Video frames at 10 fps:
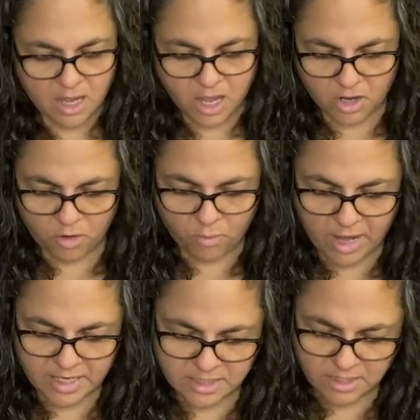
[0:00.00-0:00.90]
a
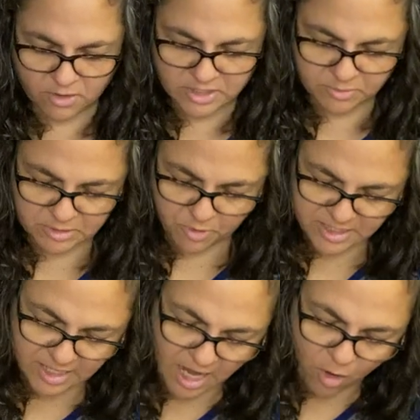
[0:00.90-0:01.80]
great Christmas
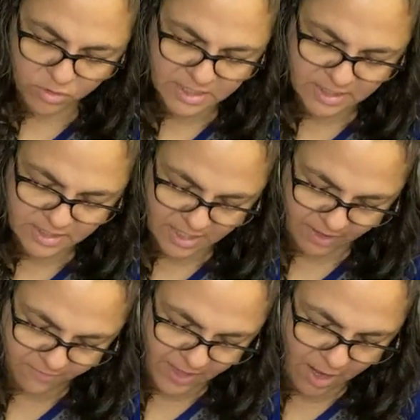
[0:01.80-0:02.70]
present. Hostess
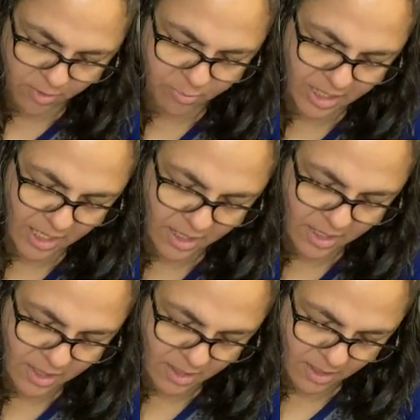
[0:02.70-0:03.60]
gift. That would be
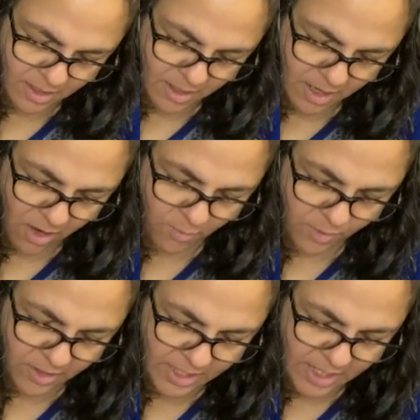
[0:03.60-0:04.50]
a
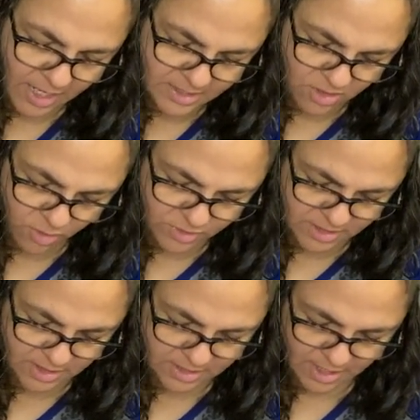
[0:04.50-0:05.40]
really nice
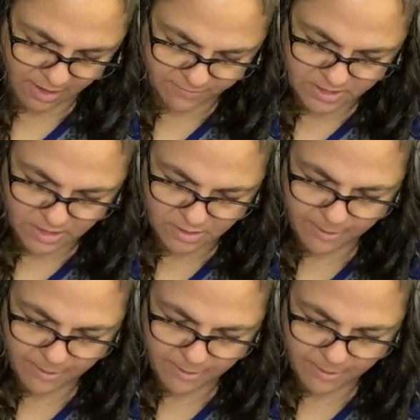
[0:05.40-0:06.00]
hostess gift.